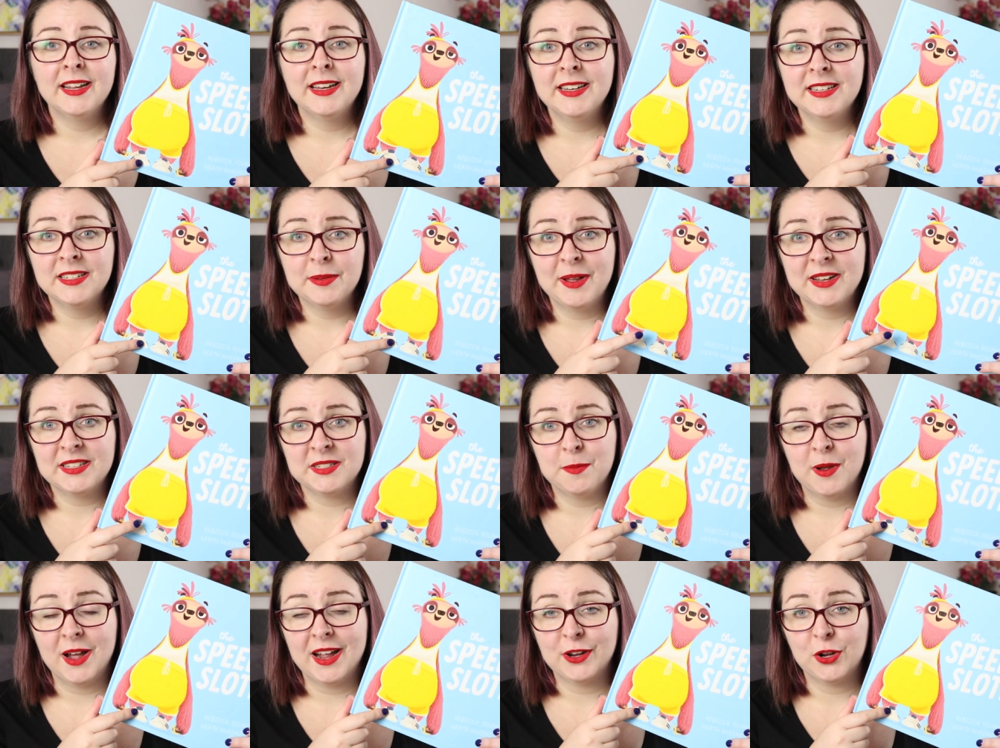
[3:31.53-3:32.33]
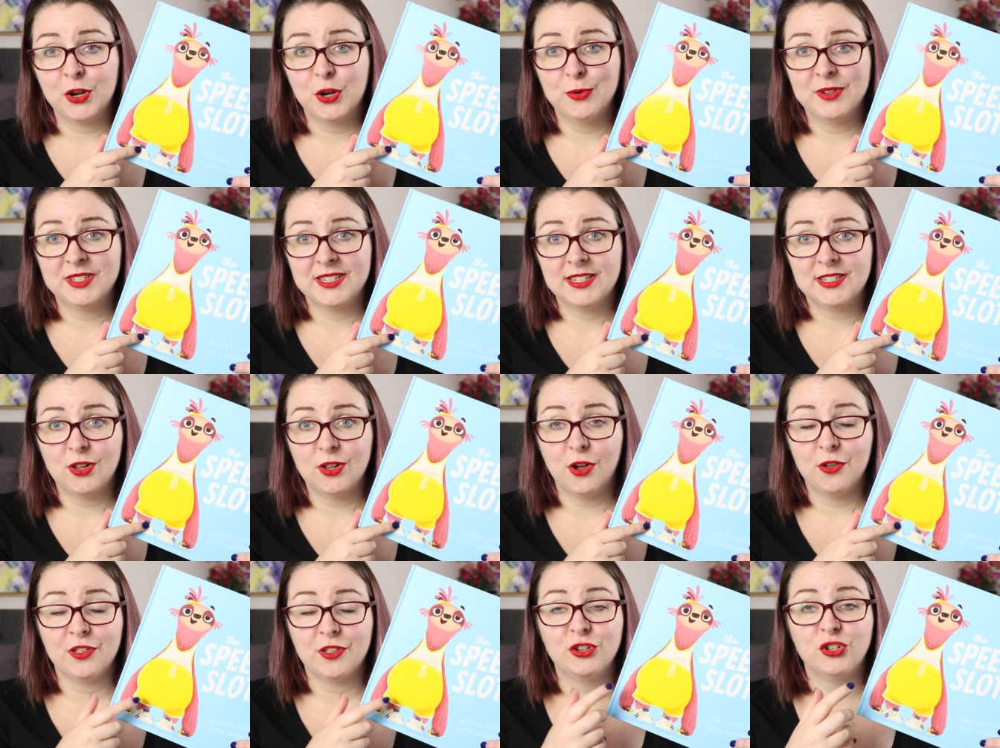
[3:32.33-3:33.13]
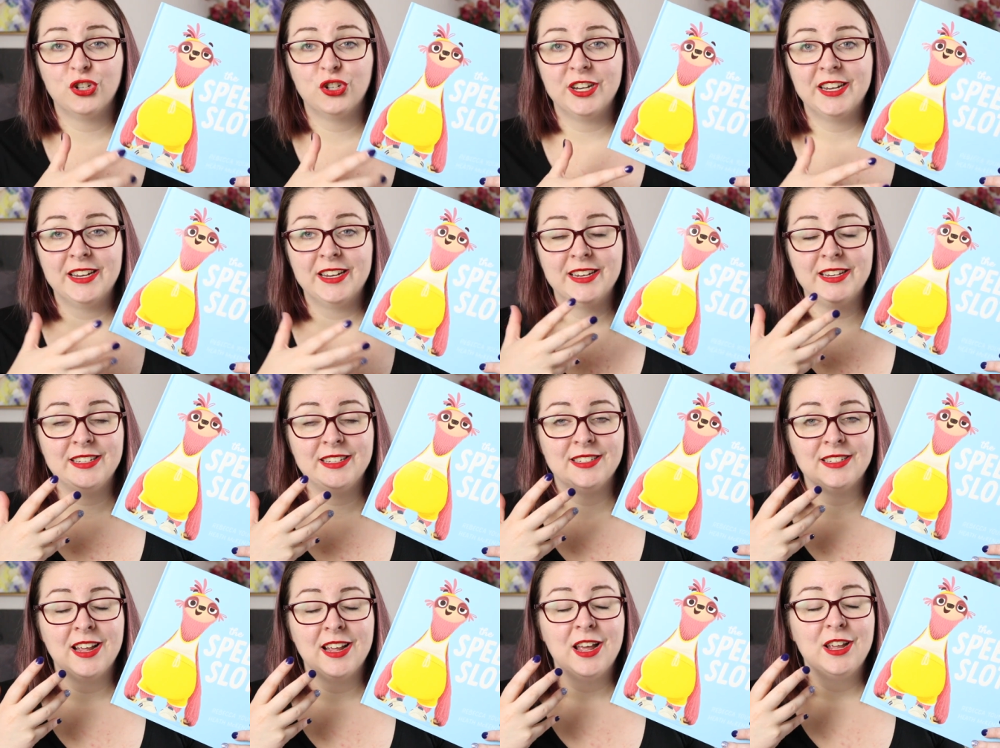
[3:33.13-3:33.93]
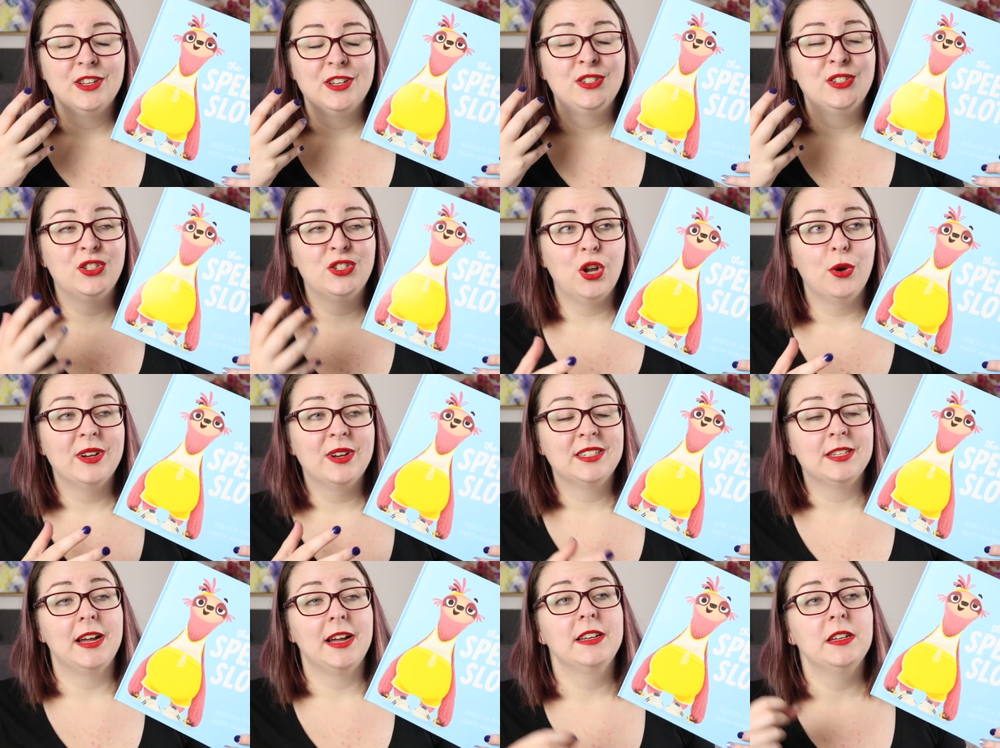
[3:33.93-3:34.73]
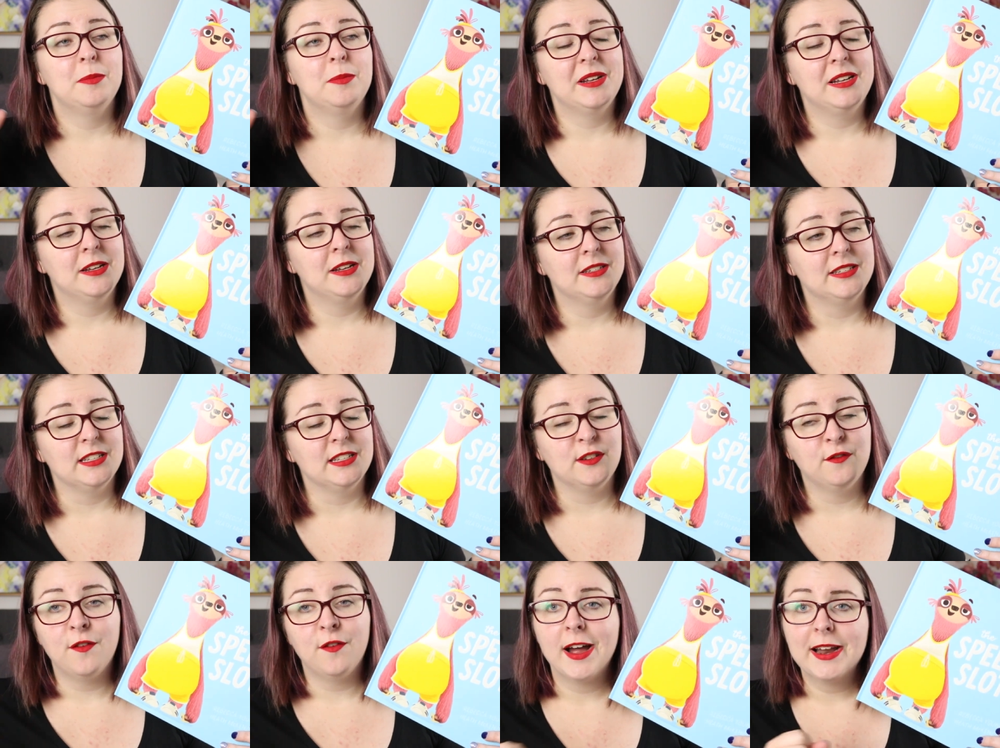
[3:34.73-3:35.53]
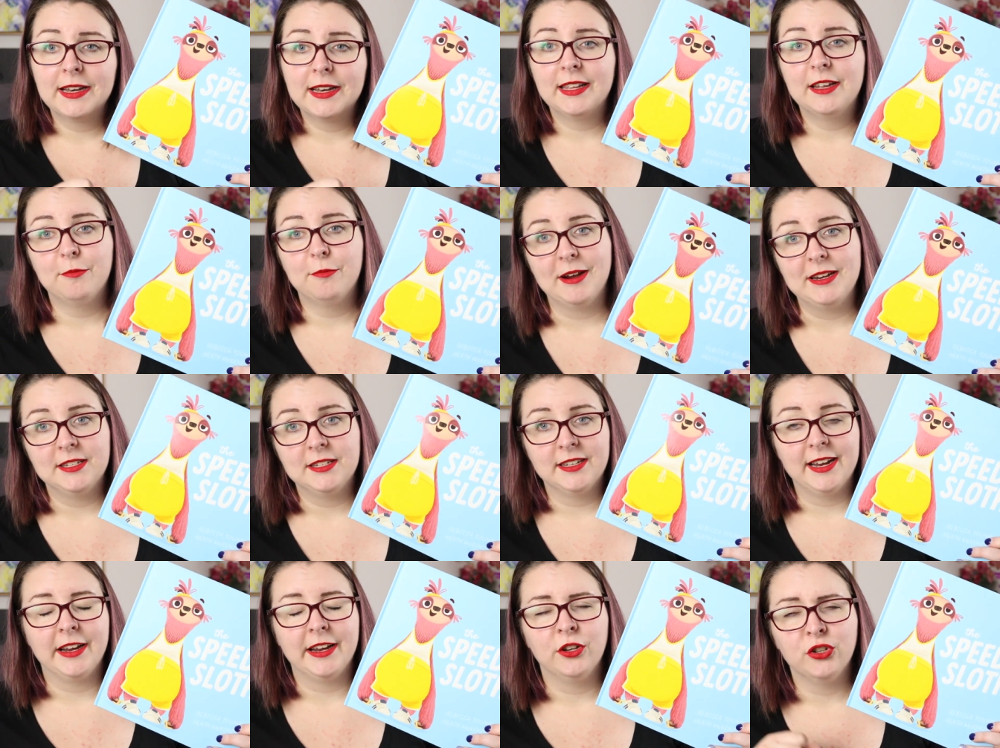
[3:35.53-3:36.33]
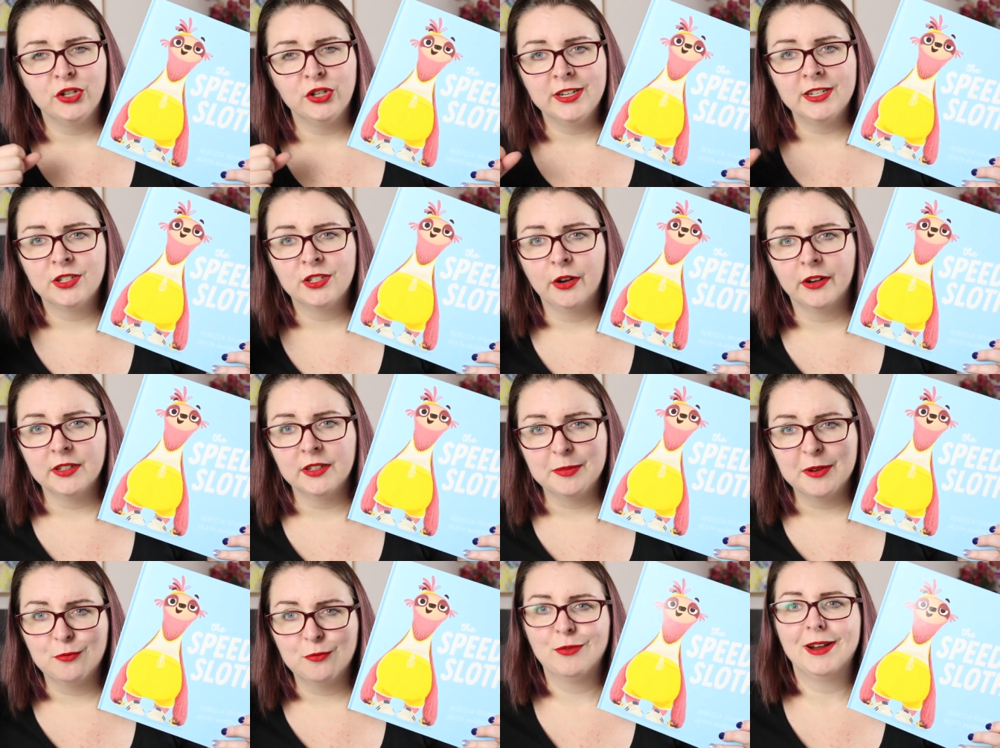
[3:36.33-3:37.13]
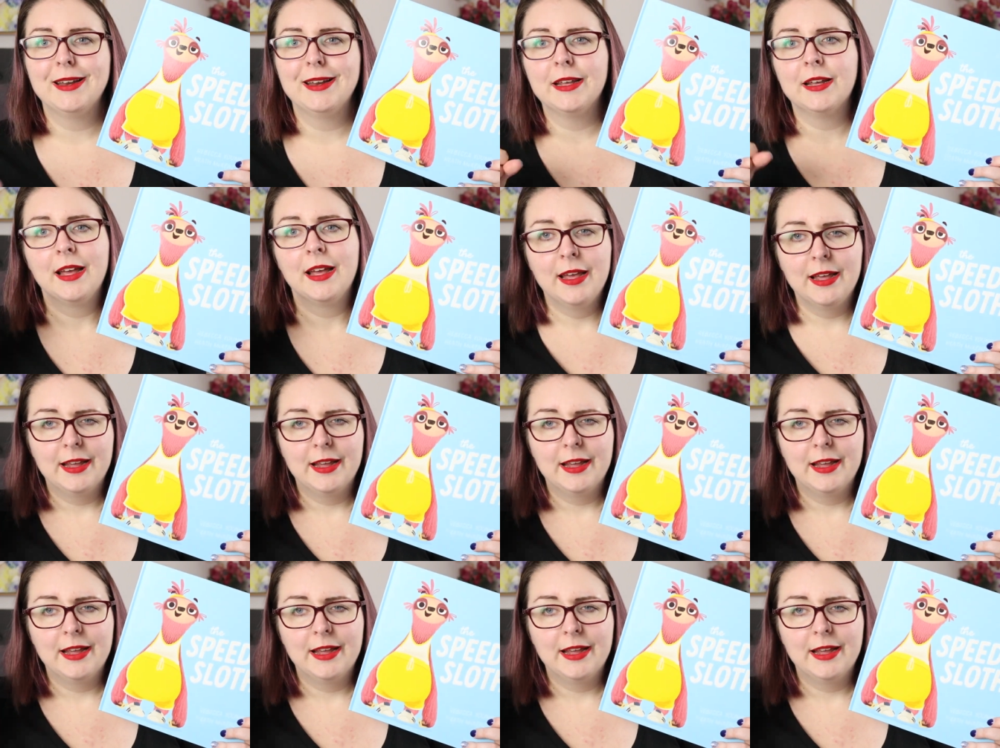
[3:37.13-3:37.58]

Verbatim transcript: It is about Spike, who is a sloth, and she is so excited because it's finally race day and she is going to be running